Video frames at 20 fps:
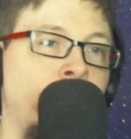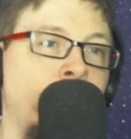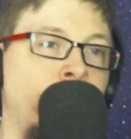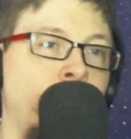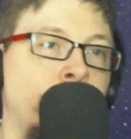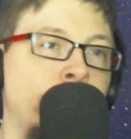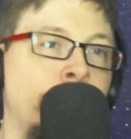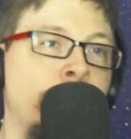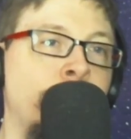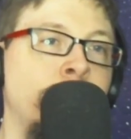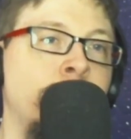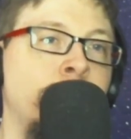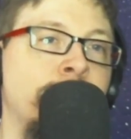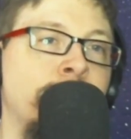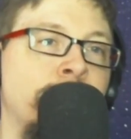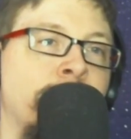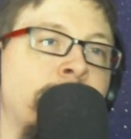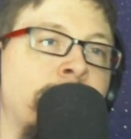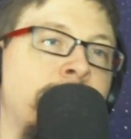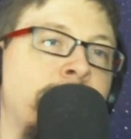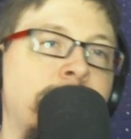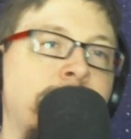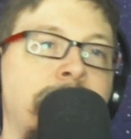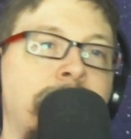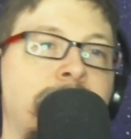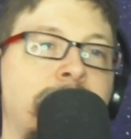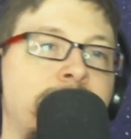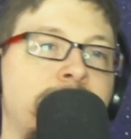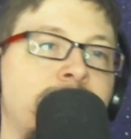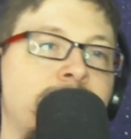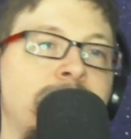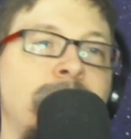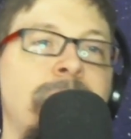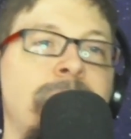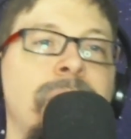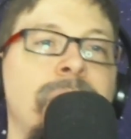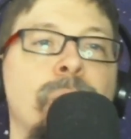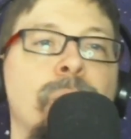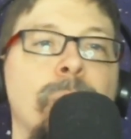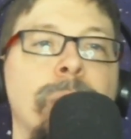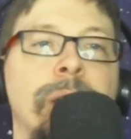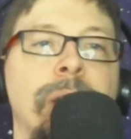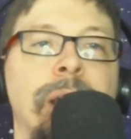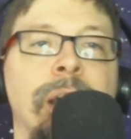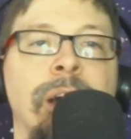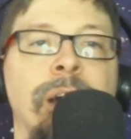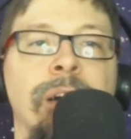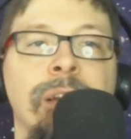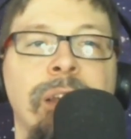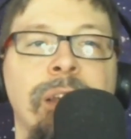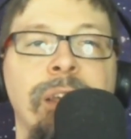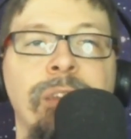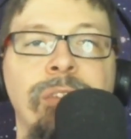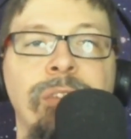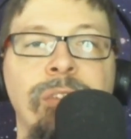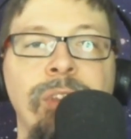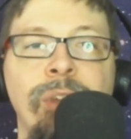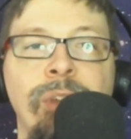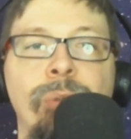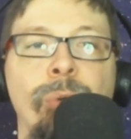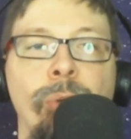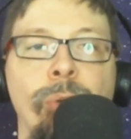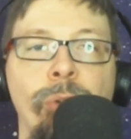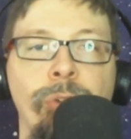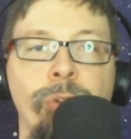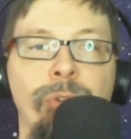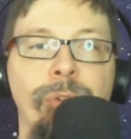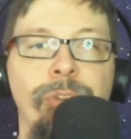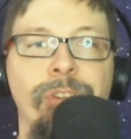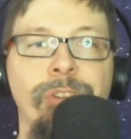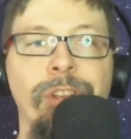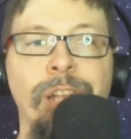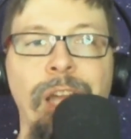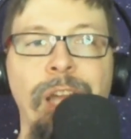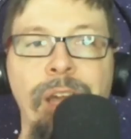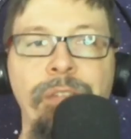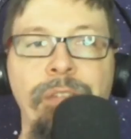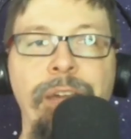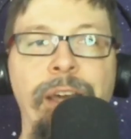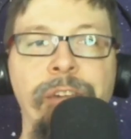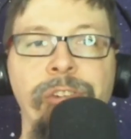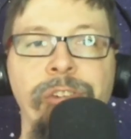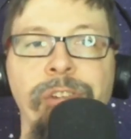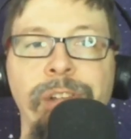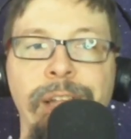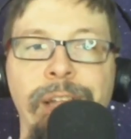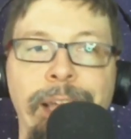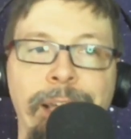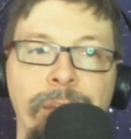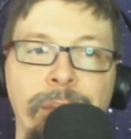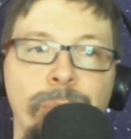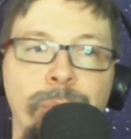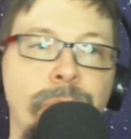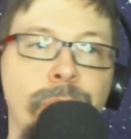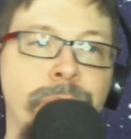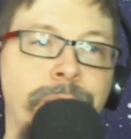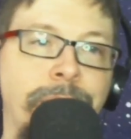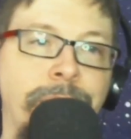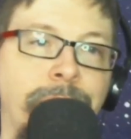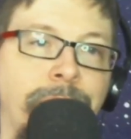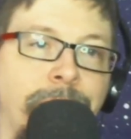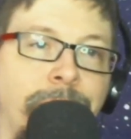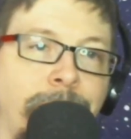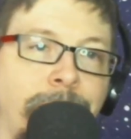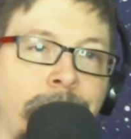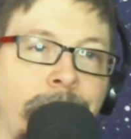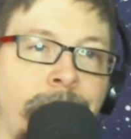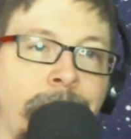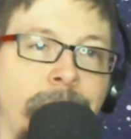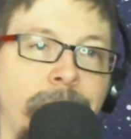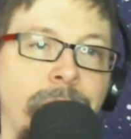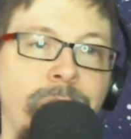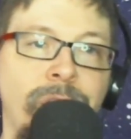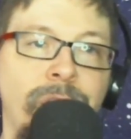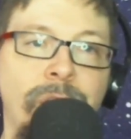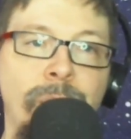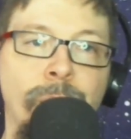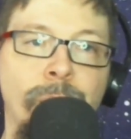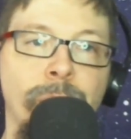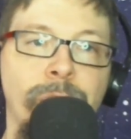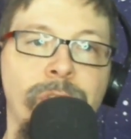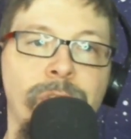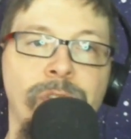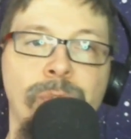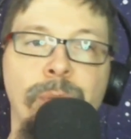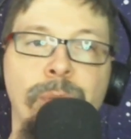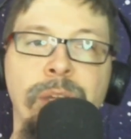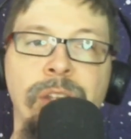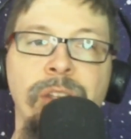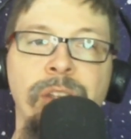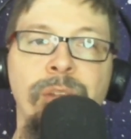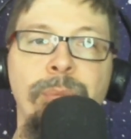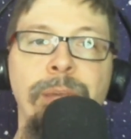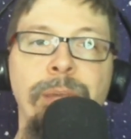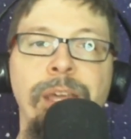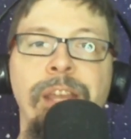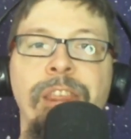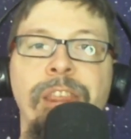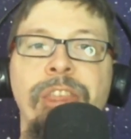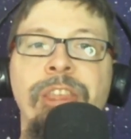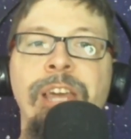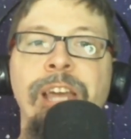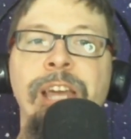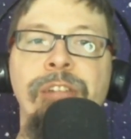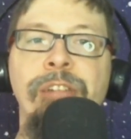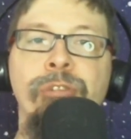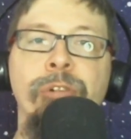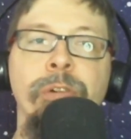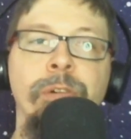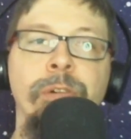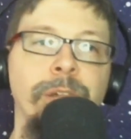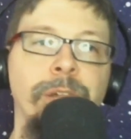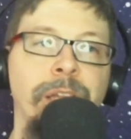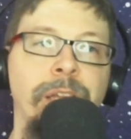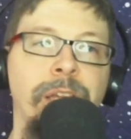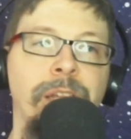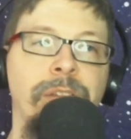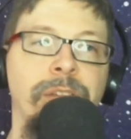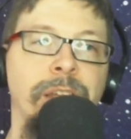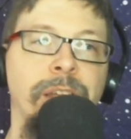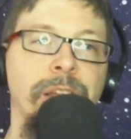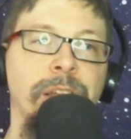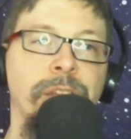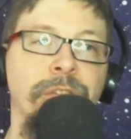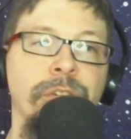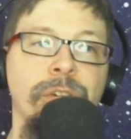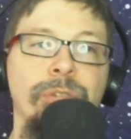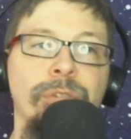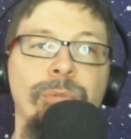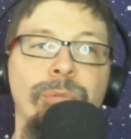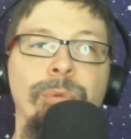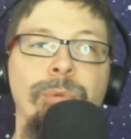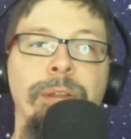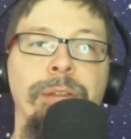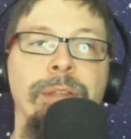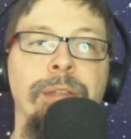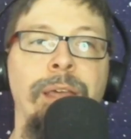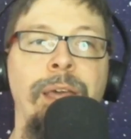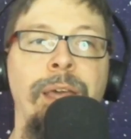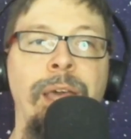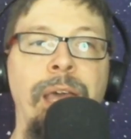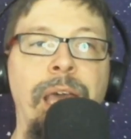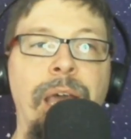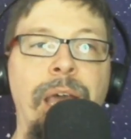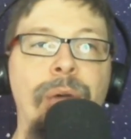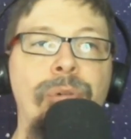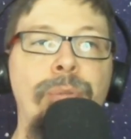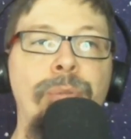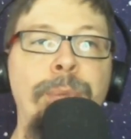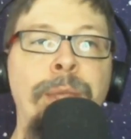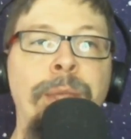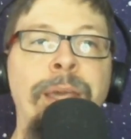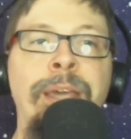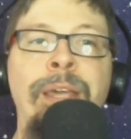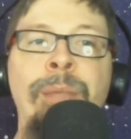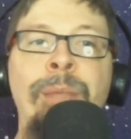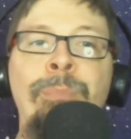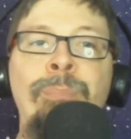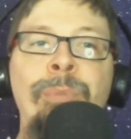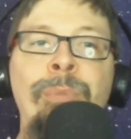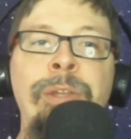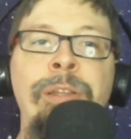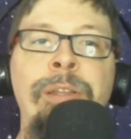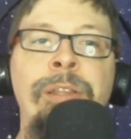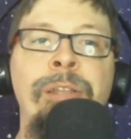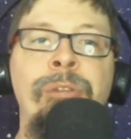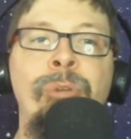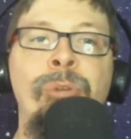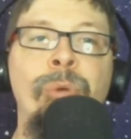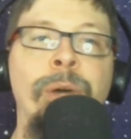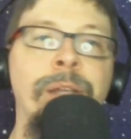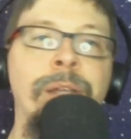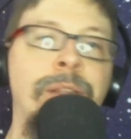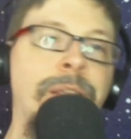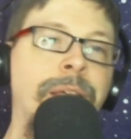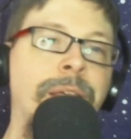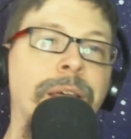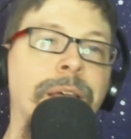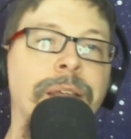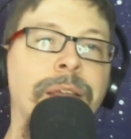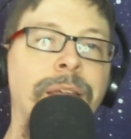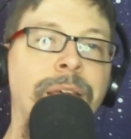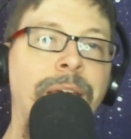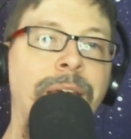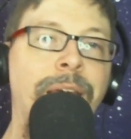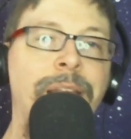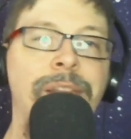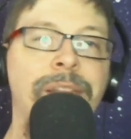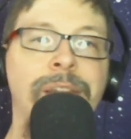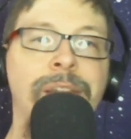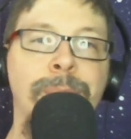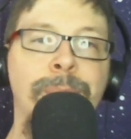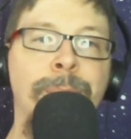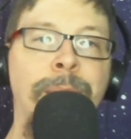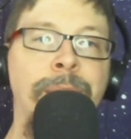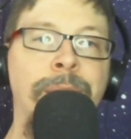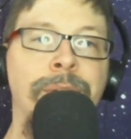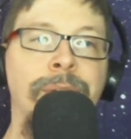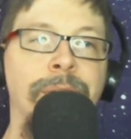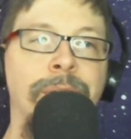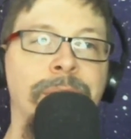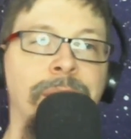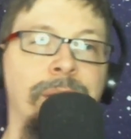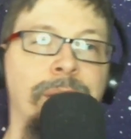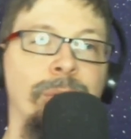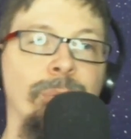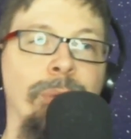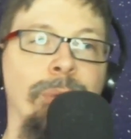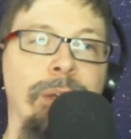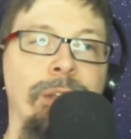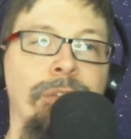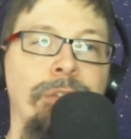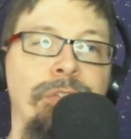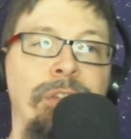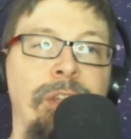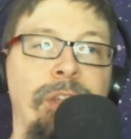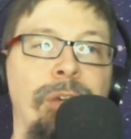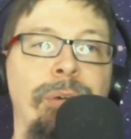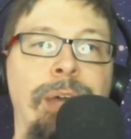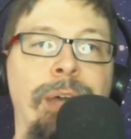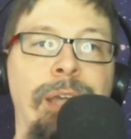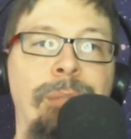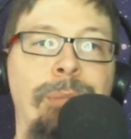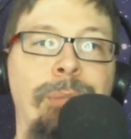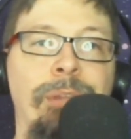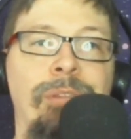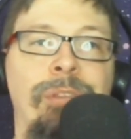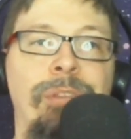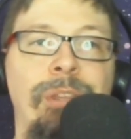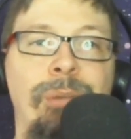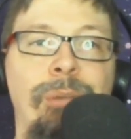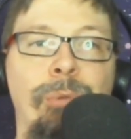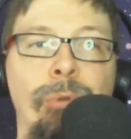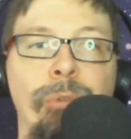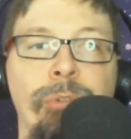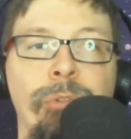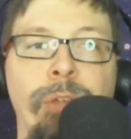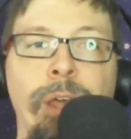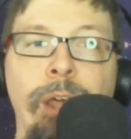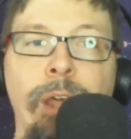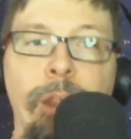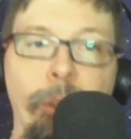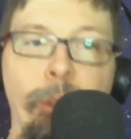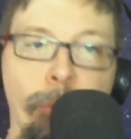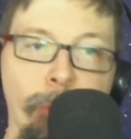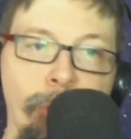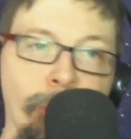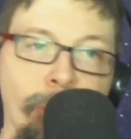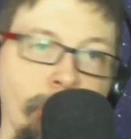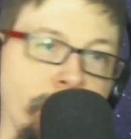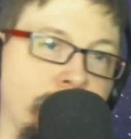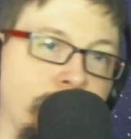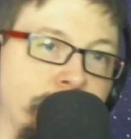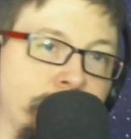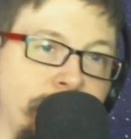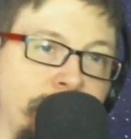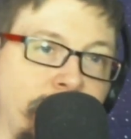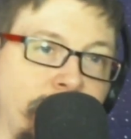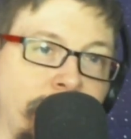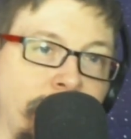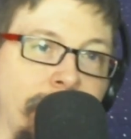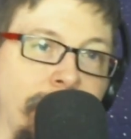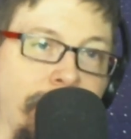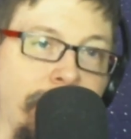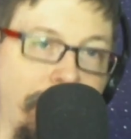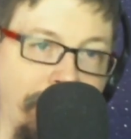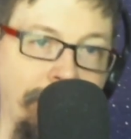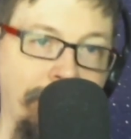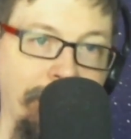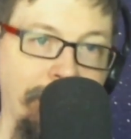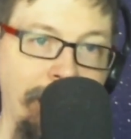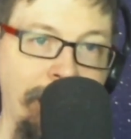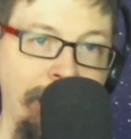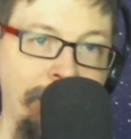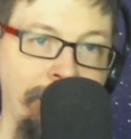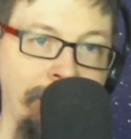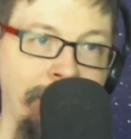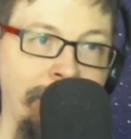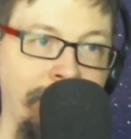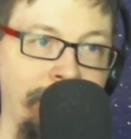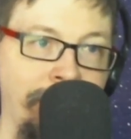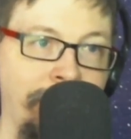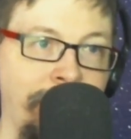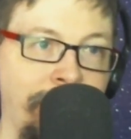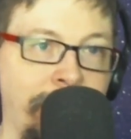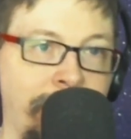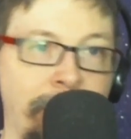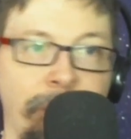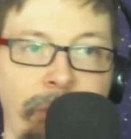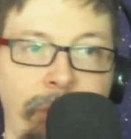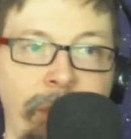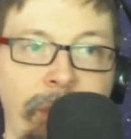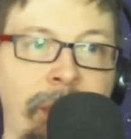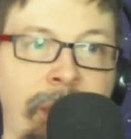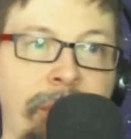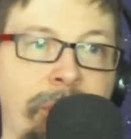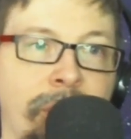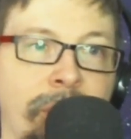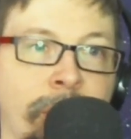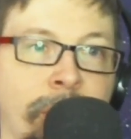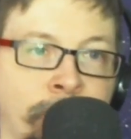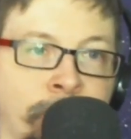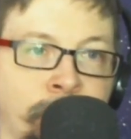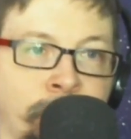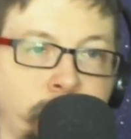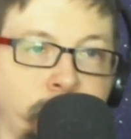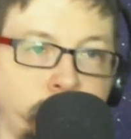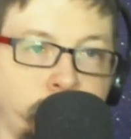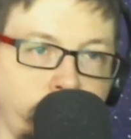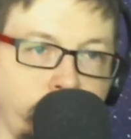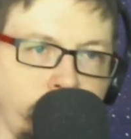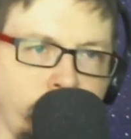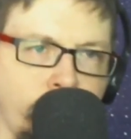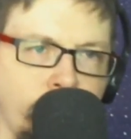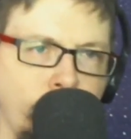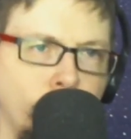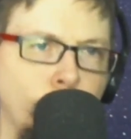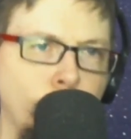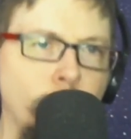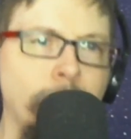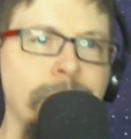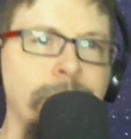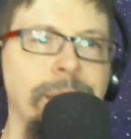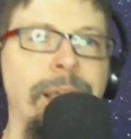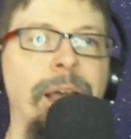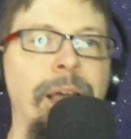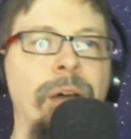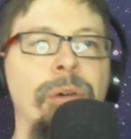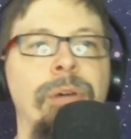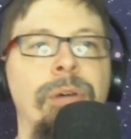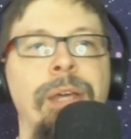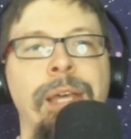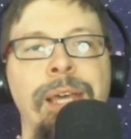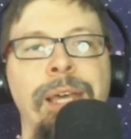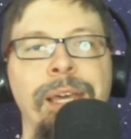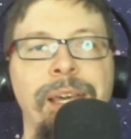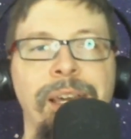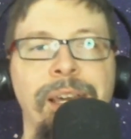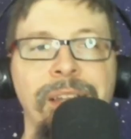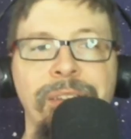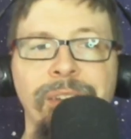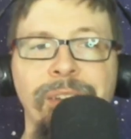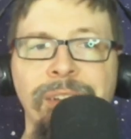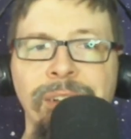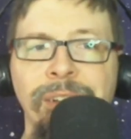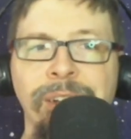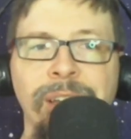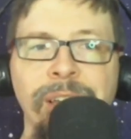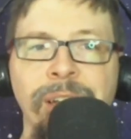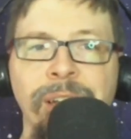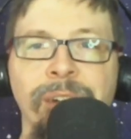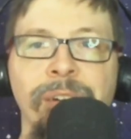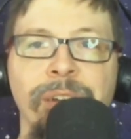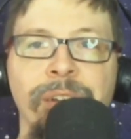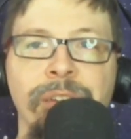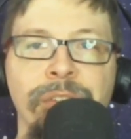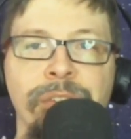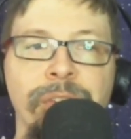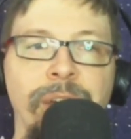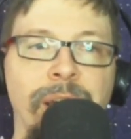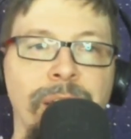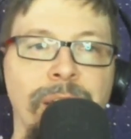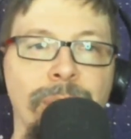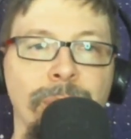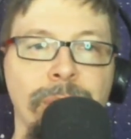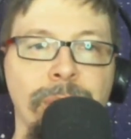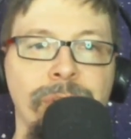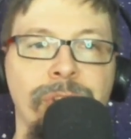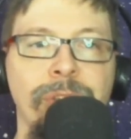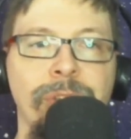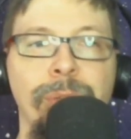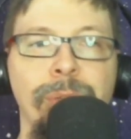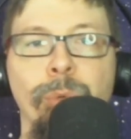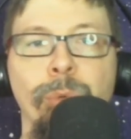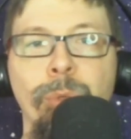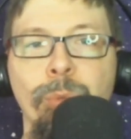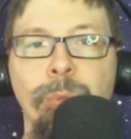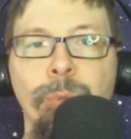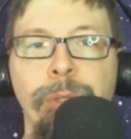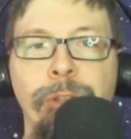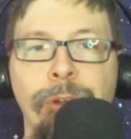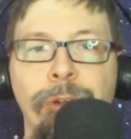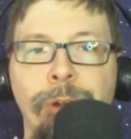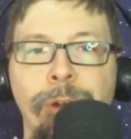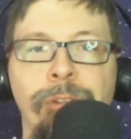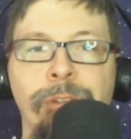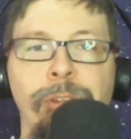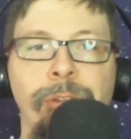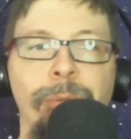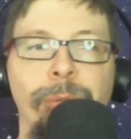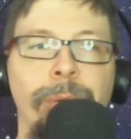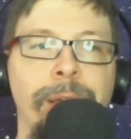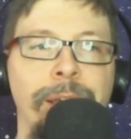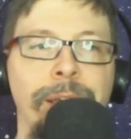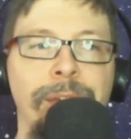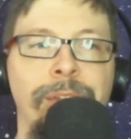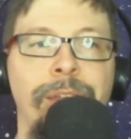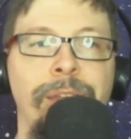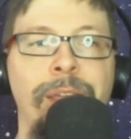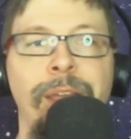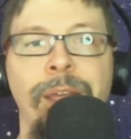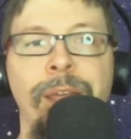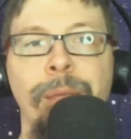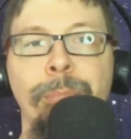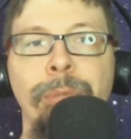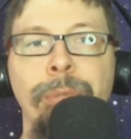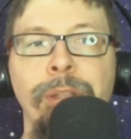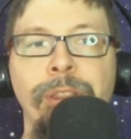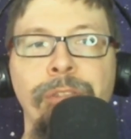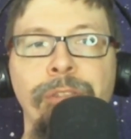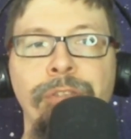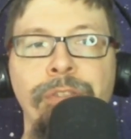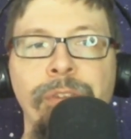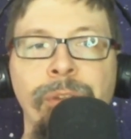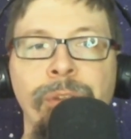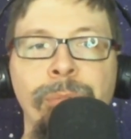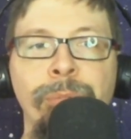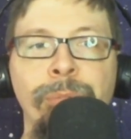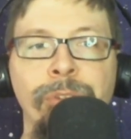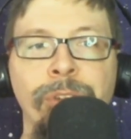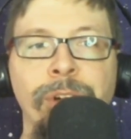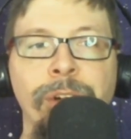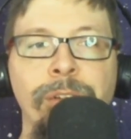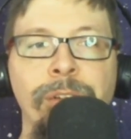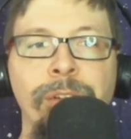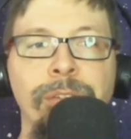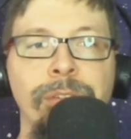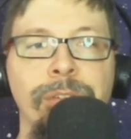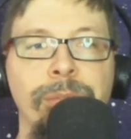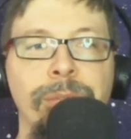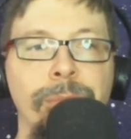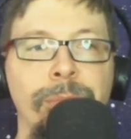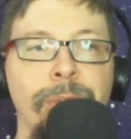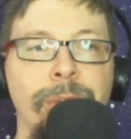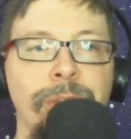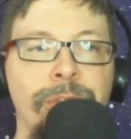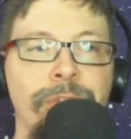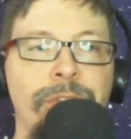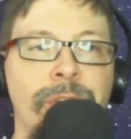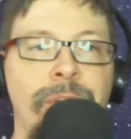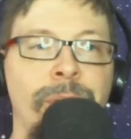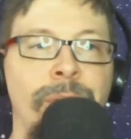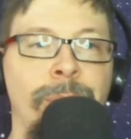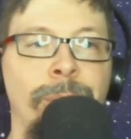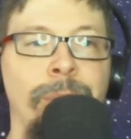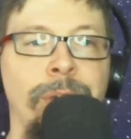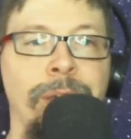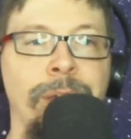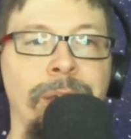According to Variety, Disney is working on a sequel to its live-action Aladdin movie. The sequel is expected to be a theatrical release like the first one, and will be a completely new idea, and not based on the direct-to-video animated sequels, The Return of Jafar and Aladdin and the King of Thieves. Right now, it's unclear if Guy Ritchie will return to direct, but the film